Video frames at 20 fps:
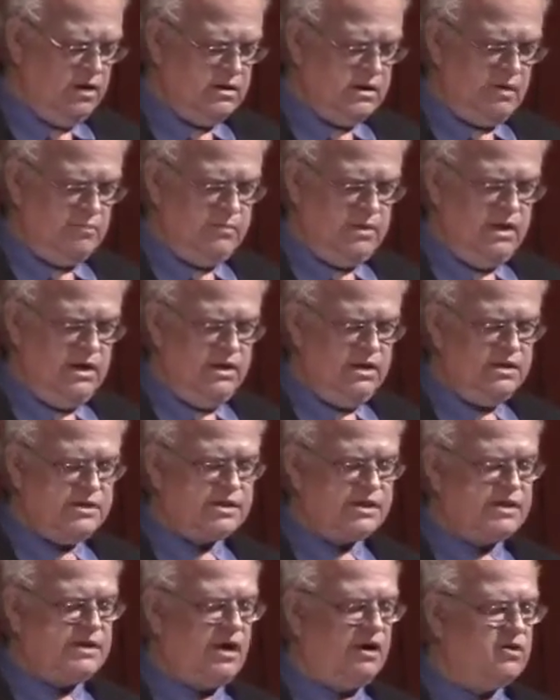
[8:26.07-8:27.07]
Let me
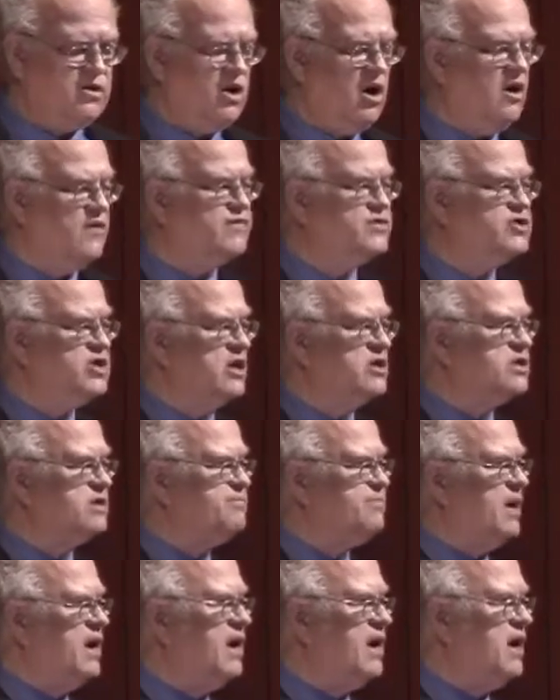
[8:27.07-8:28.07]
start off
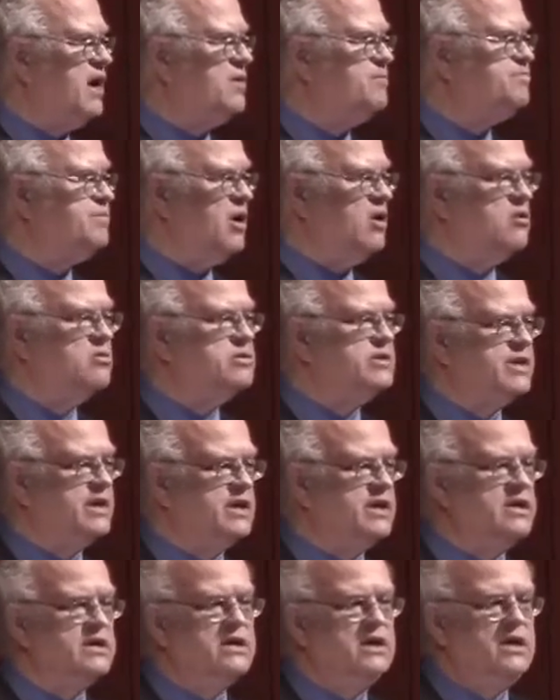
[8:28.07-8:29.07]
just by
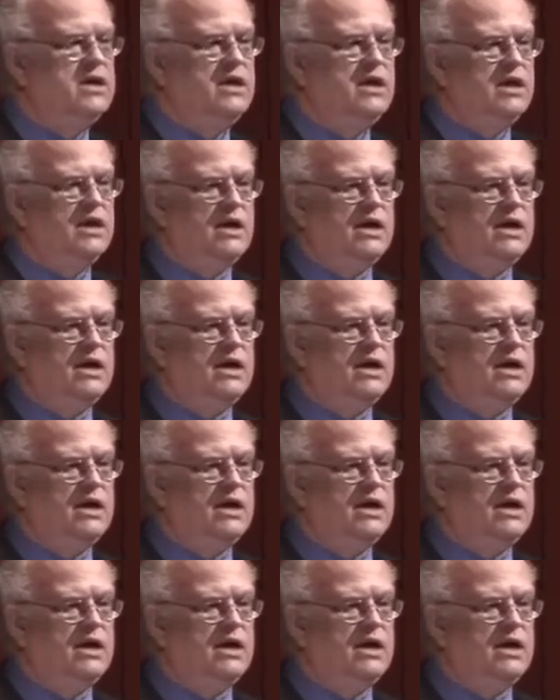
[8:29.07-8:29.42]
posing